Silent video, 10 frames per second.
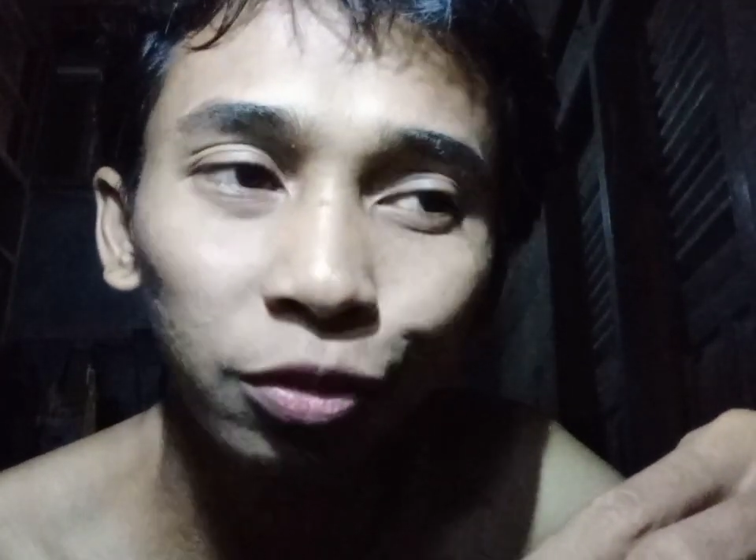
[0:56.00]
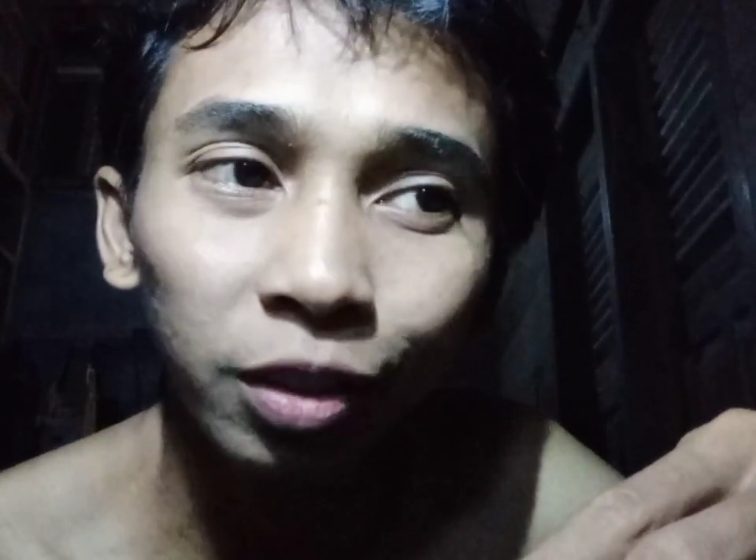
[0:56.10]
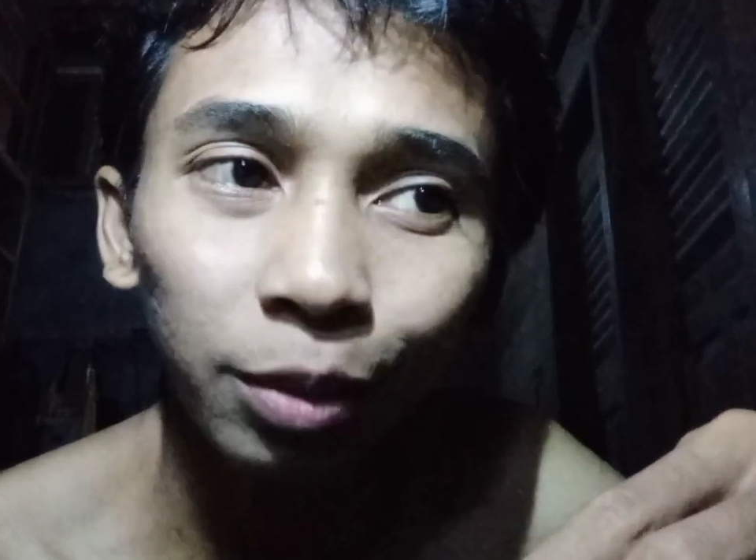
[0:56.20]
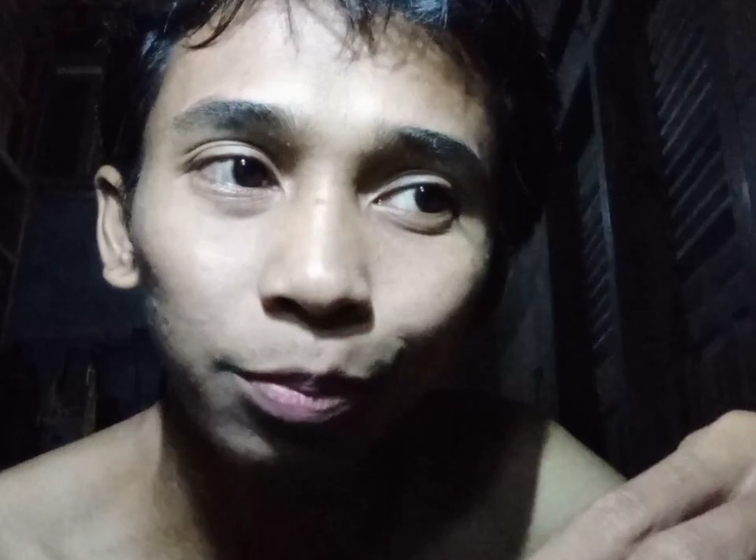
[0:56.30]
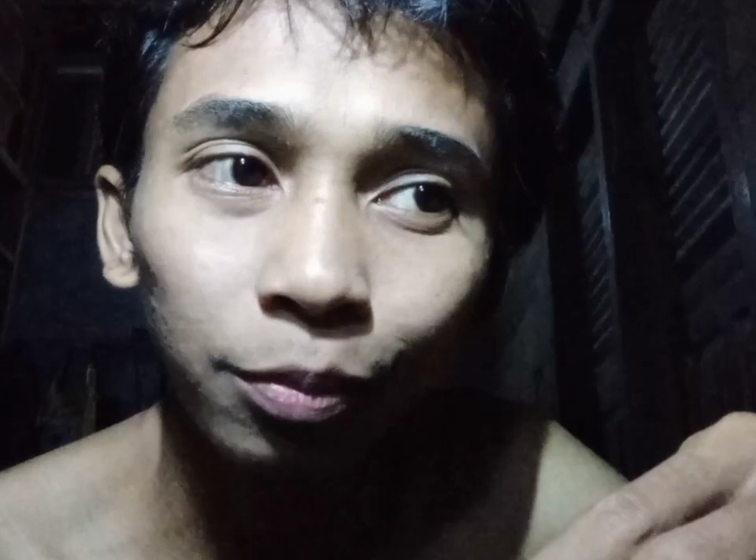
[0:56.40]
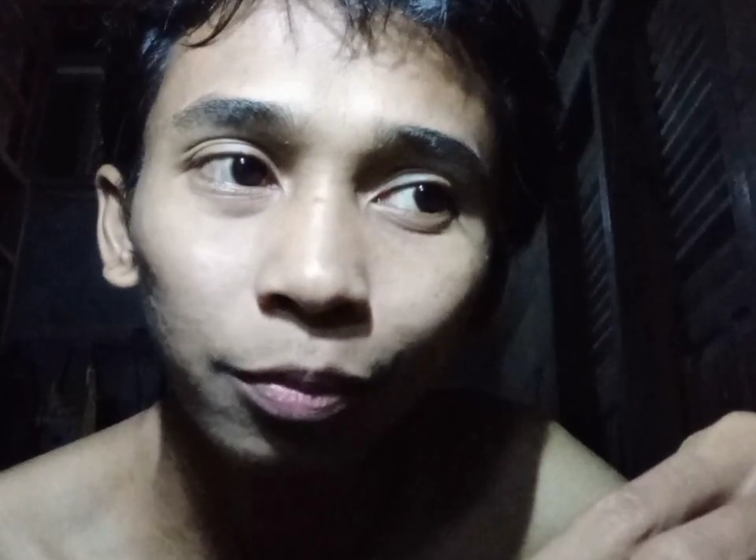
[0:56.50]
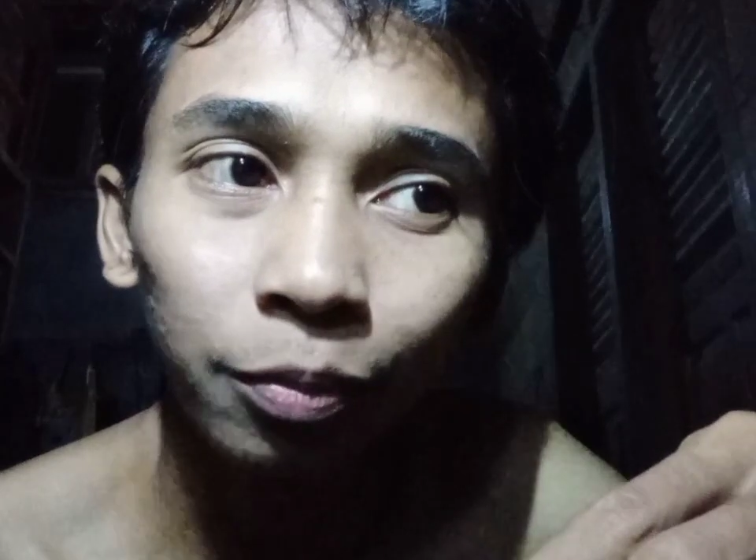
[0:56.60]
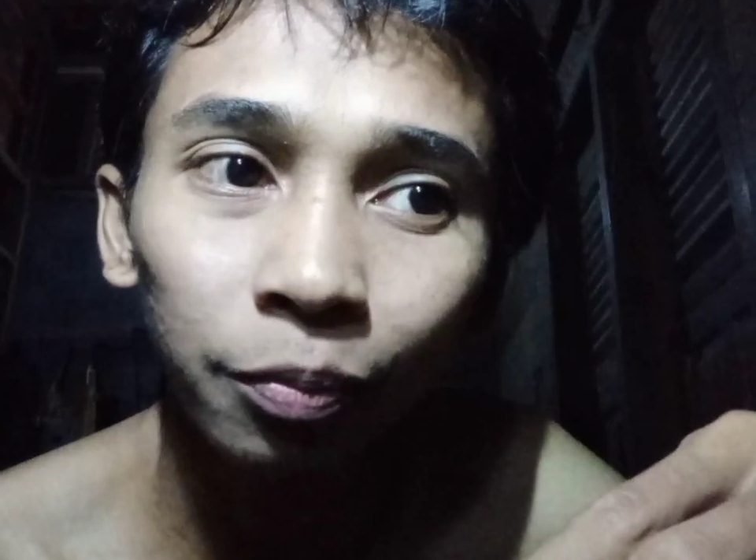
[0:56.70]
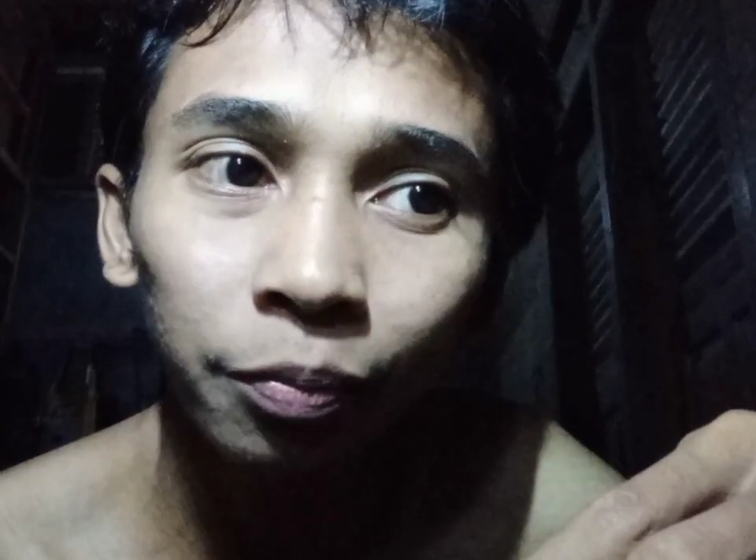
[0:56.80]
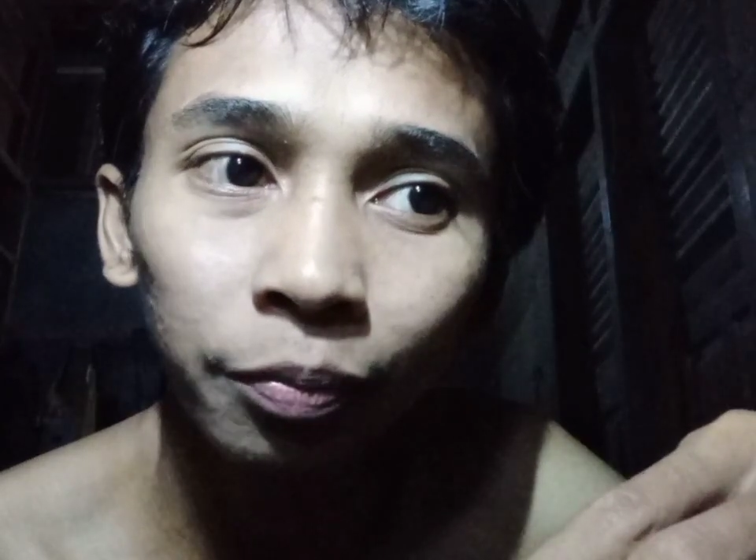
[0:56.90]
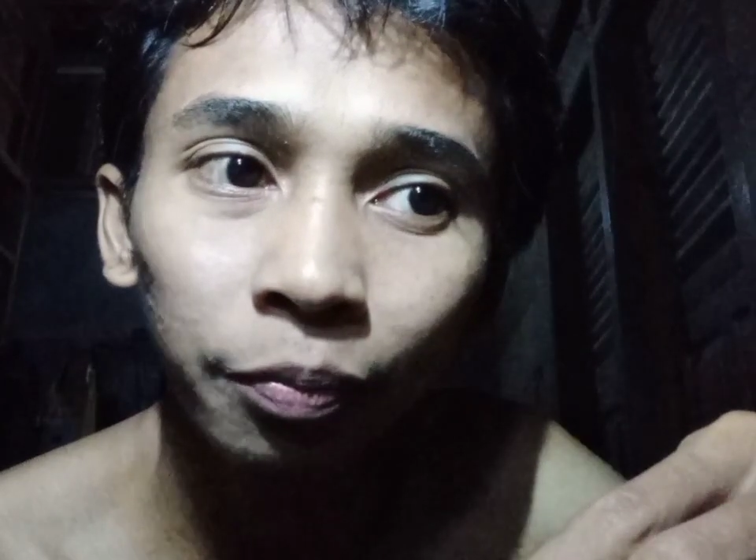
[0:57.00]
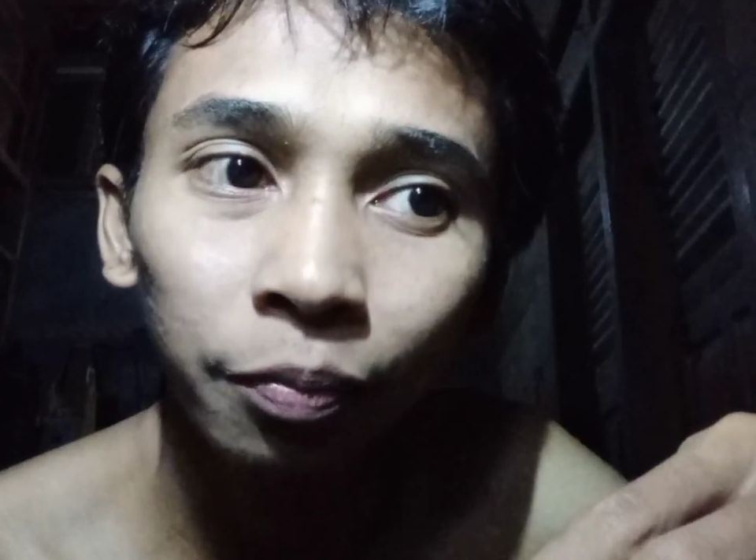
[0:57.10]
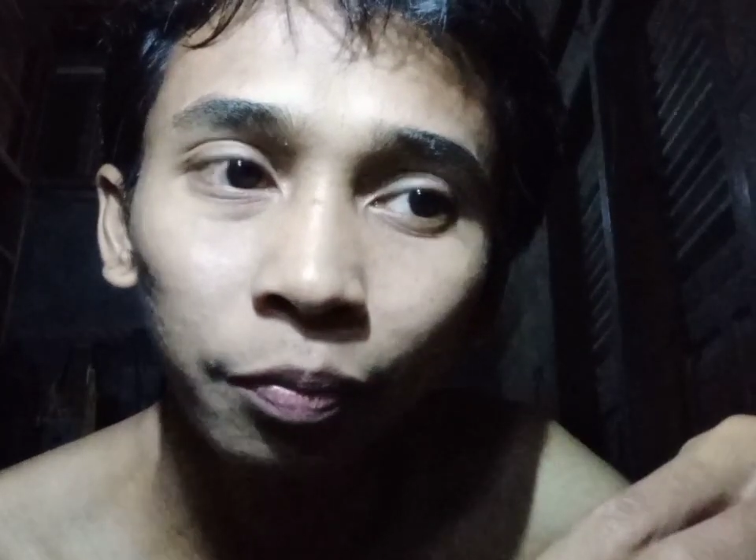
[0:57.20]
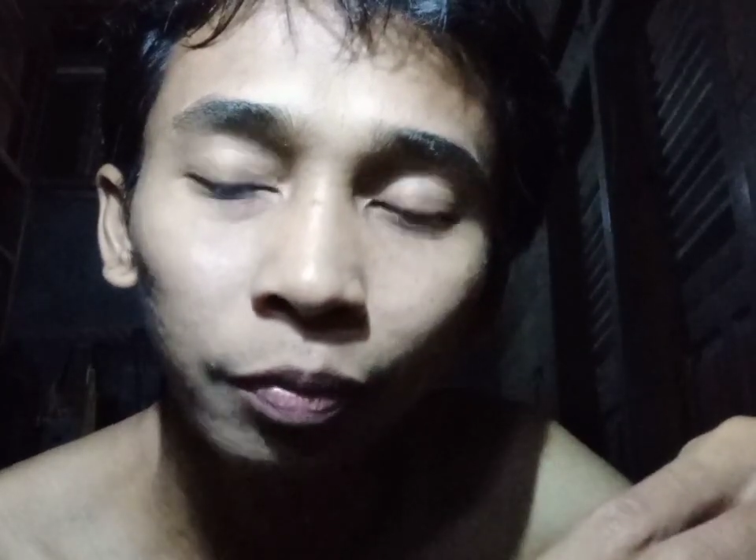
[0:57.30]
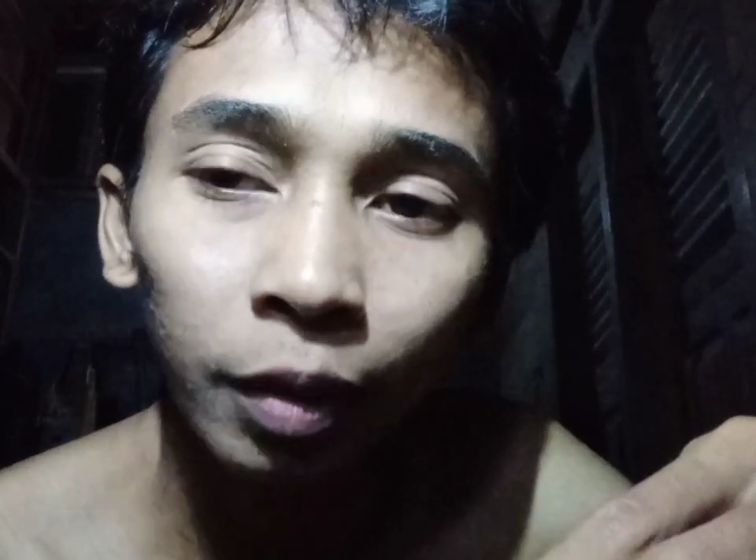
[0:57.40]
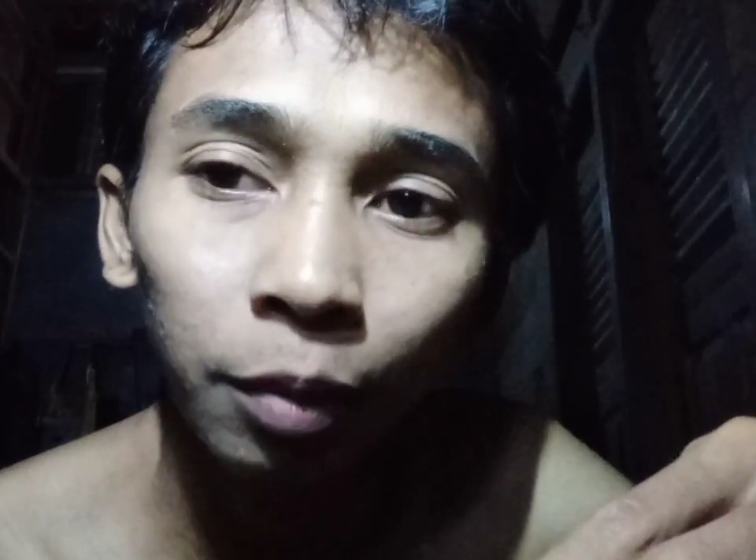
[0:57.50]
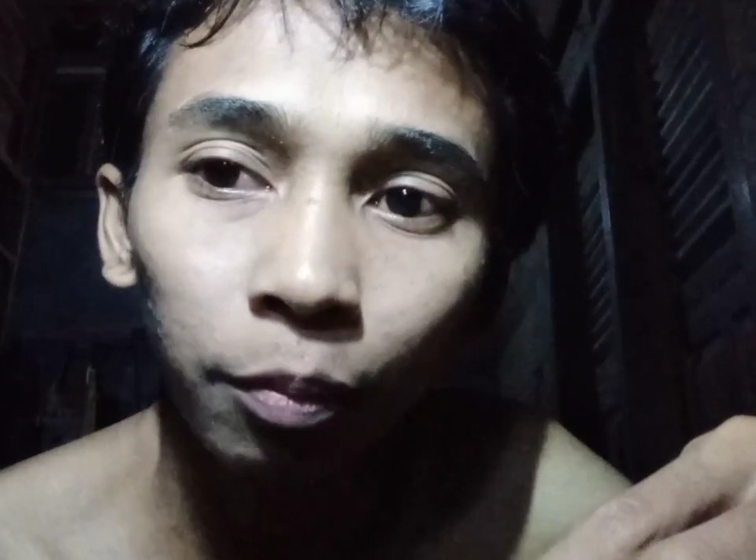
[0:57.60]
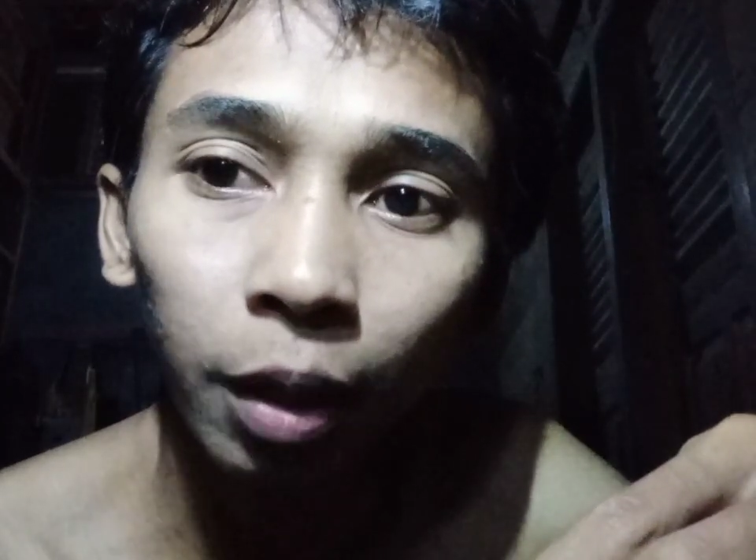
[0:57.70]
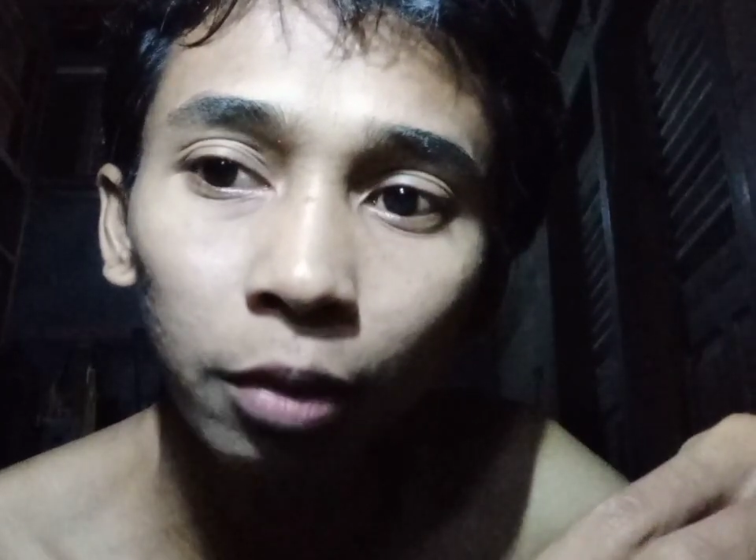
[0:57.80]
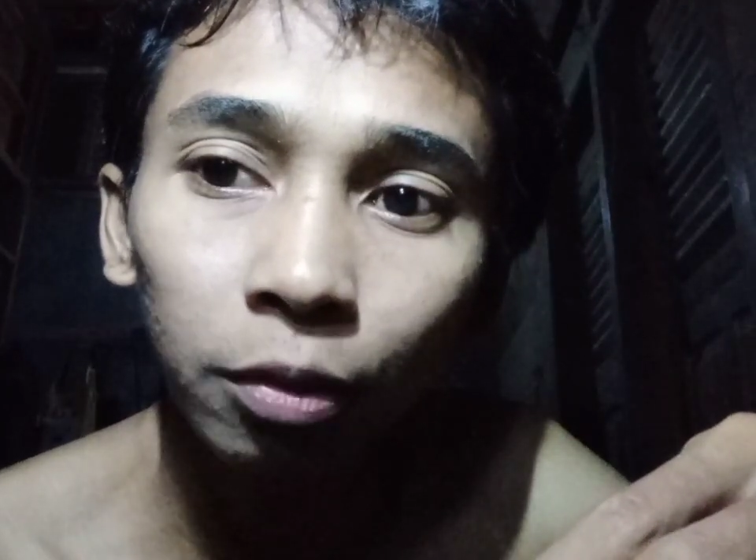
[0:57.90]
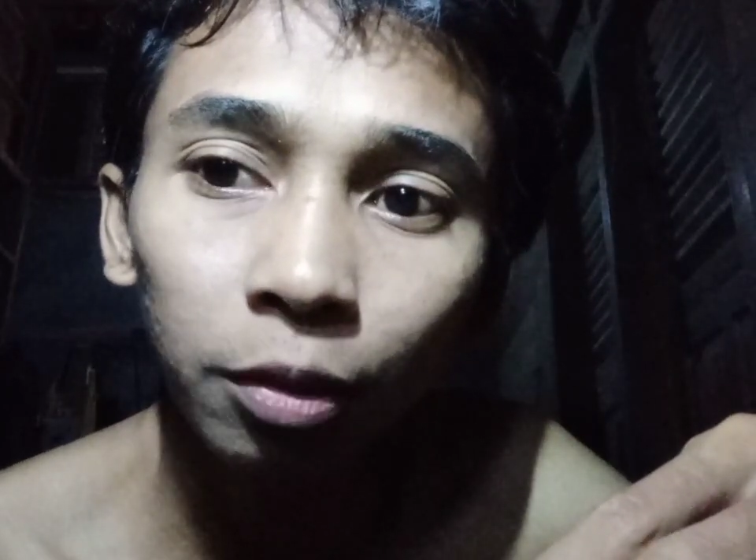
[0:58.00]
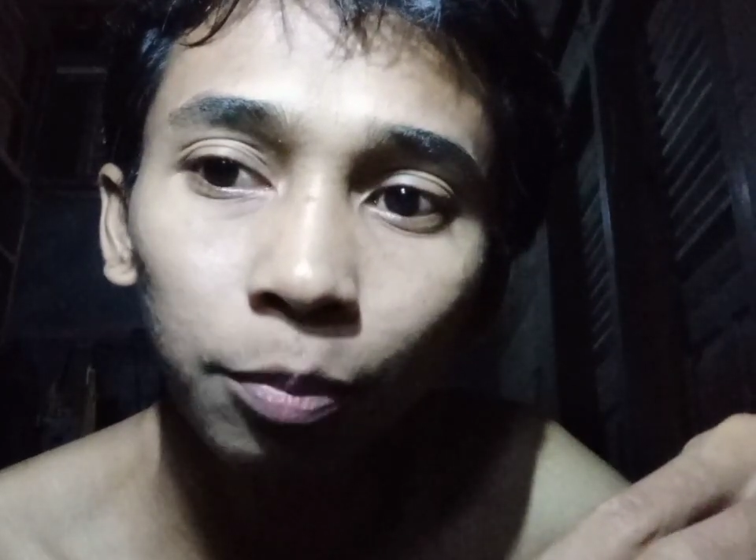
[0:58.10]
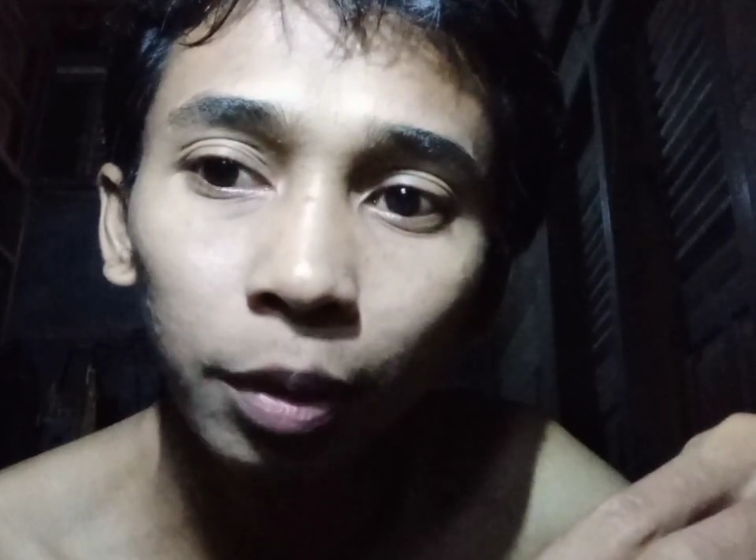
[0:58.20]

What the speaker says: same mother